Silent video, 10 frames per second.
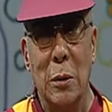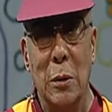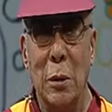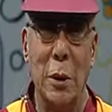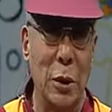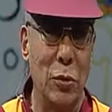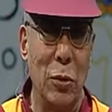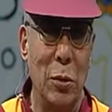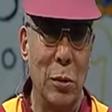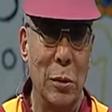Well, that's
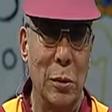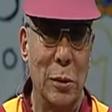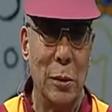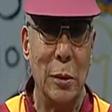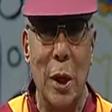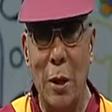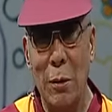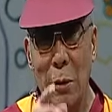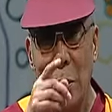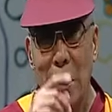all. Now,
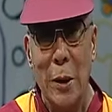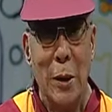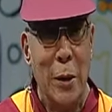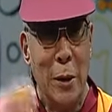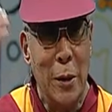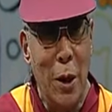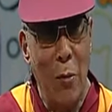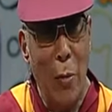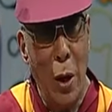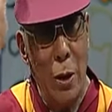now
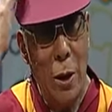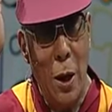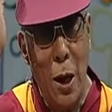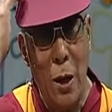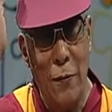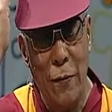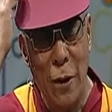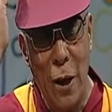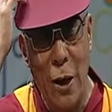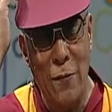my, half,
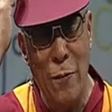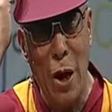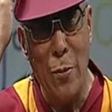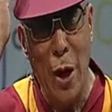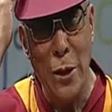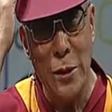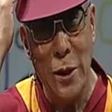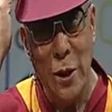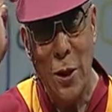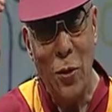half my mind
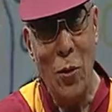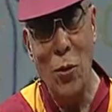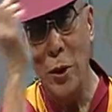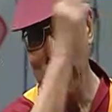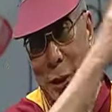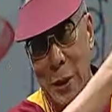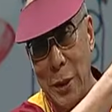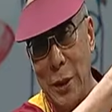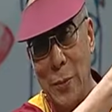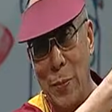already
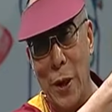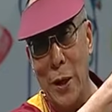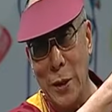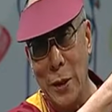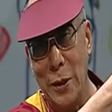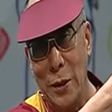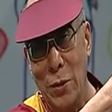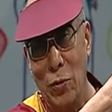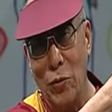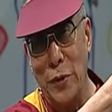in the plane,
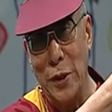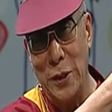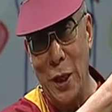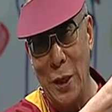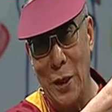Lufthansa.